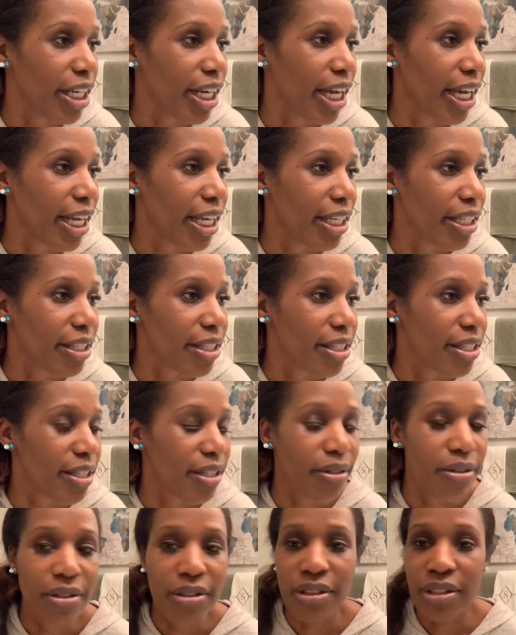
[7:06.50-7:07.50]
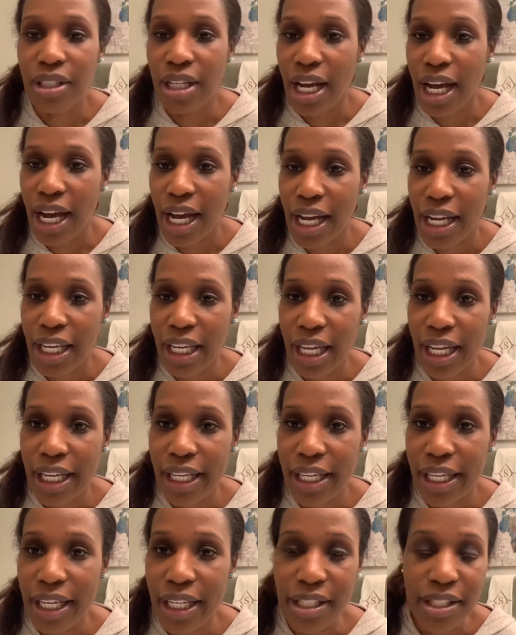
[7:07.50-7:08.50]
nice. I
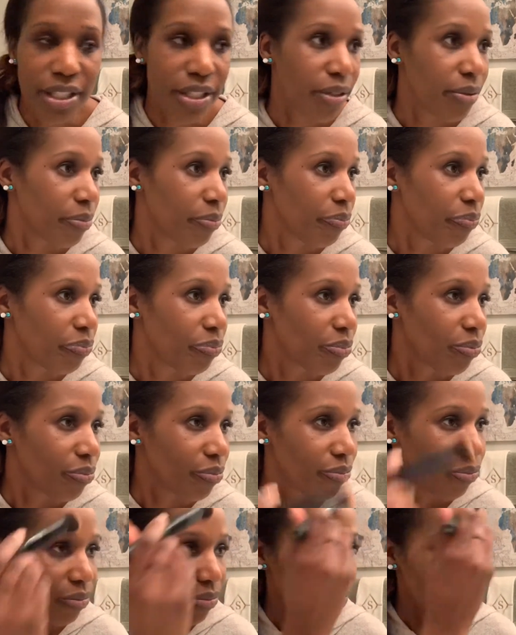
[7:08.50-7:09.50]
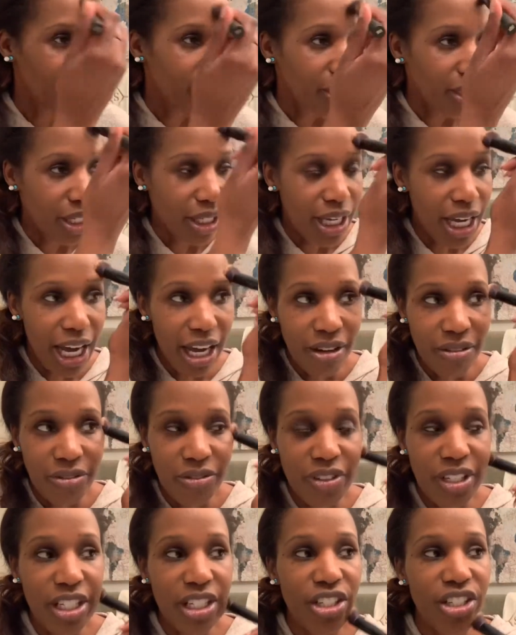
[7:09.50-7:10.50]
like it. I'll
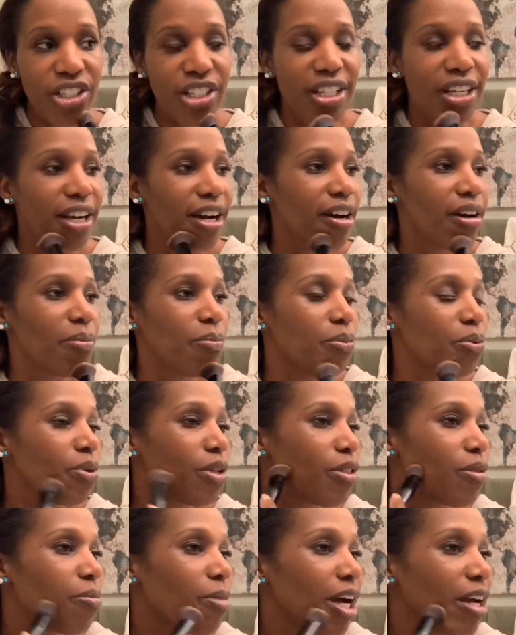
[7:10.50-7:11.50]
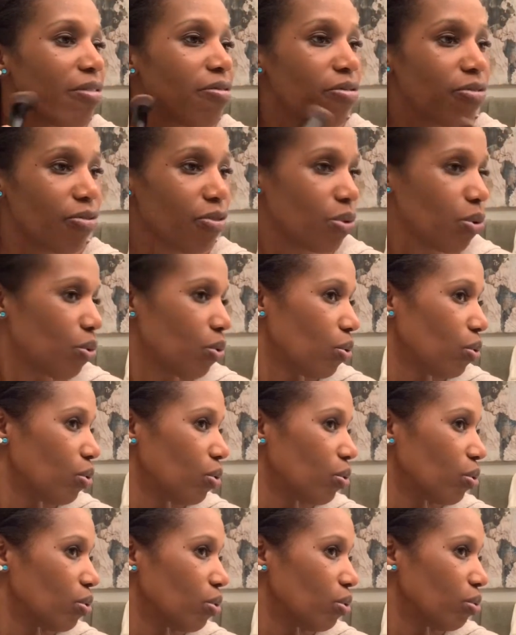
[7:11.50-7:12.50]
finish it up with my
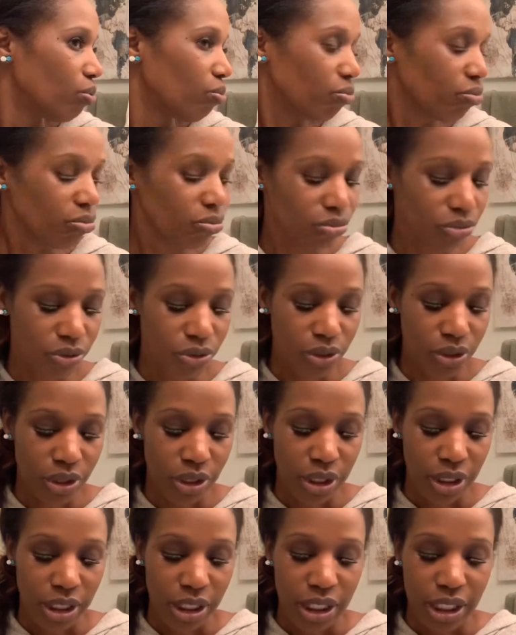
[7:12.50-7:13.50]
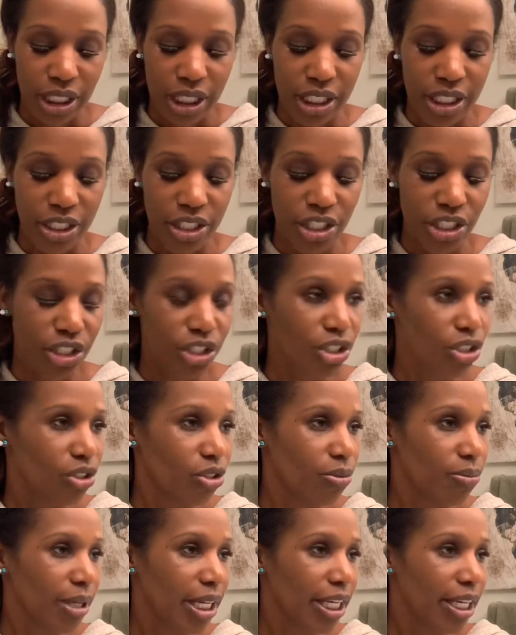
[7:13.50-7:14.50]
full
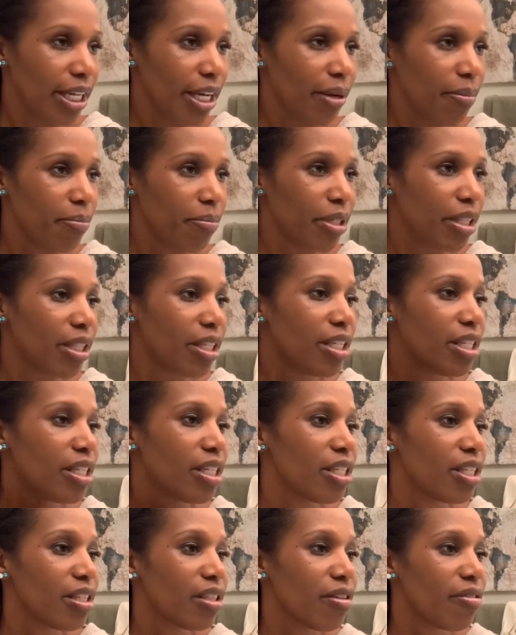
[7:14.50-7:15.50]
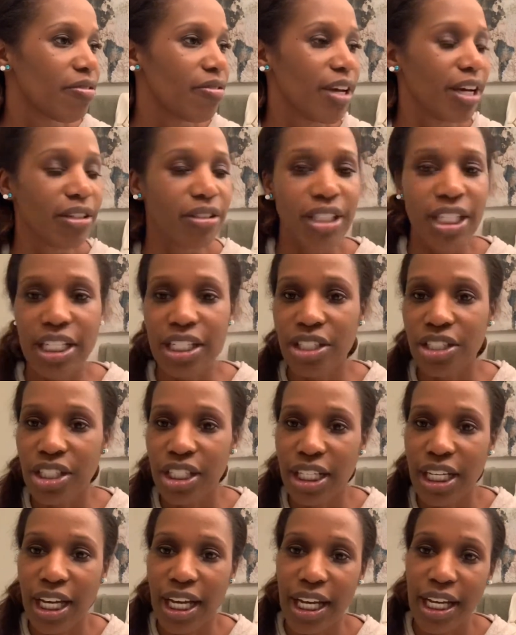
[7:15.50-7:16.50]
additional makeup, but this is the foundation,
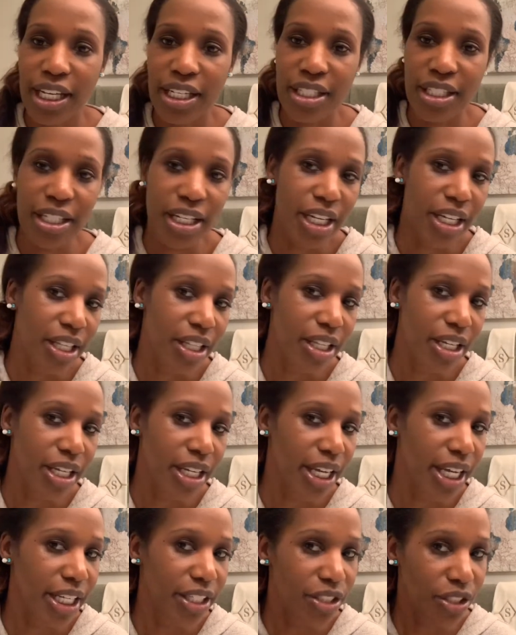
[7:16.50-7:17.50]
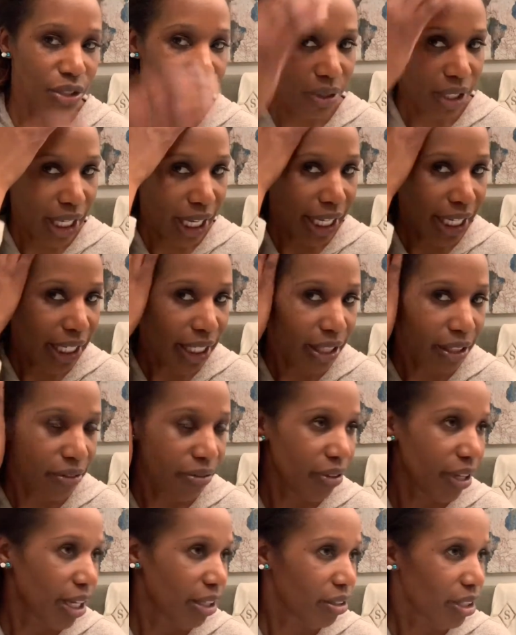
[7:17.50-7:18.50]
guys, and I think I do like the
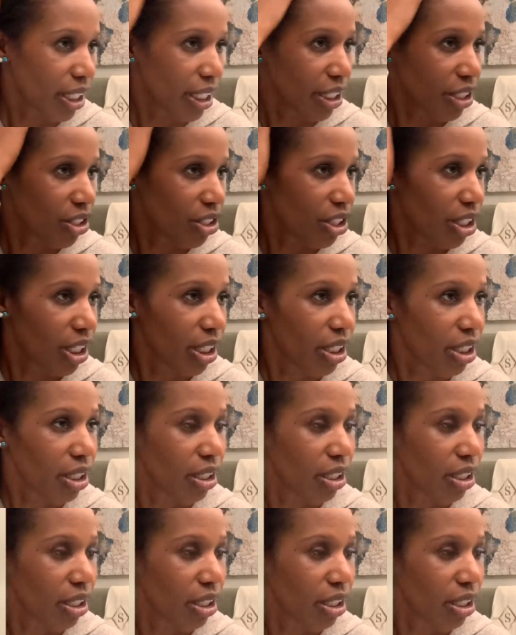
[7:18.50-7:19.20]
foundation.